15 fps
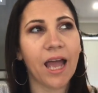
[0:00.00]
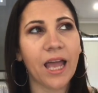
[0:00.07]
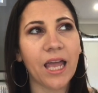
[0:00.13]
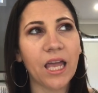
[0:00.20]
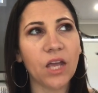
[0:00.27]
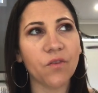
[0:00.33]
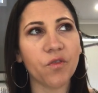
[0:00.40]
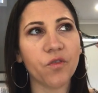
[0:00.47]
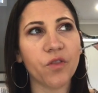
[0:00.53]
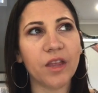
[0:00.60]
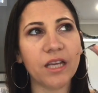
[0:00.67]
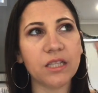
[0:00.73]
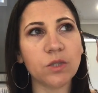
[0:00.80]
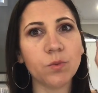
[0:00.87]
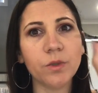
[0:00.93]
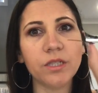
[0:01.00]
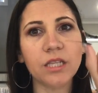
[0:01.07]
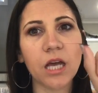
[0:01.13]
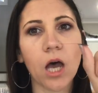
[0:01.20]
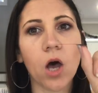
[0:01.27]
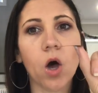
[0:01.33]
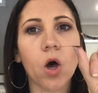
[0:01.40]
If this was
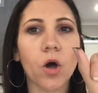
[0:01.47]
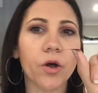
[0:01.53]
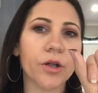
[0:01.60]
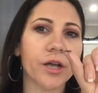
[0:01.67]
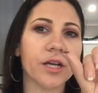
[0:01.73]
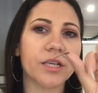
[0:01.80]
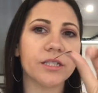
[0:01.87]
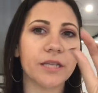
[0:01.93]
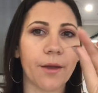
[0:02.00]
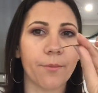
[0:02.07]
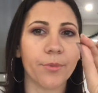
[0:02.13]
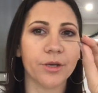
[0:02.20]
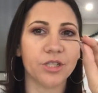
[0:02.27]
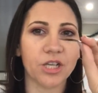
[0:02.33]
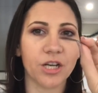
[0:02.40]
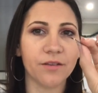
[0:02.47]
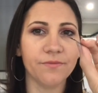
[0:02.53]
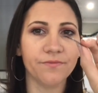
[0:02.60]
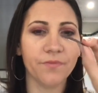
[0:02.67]
a hotter temperature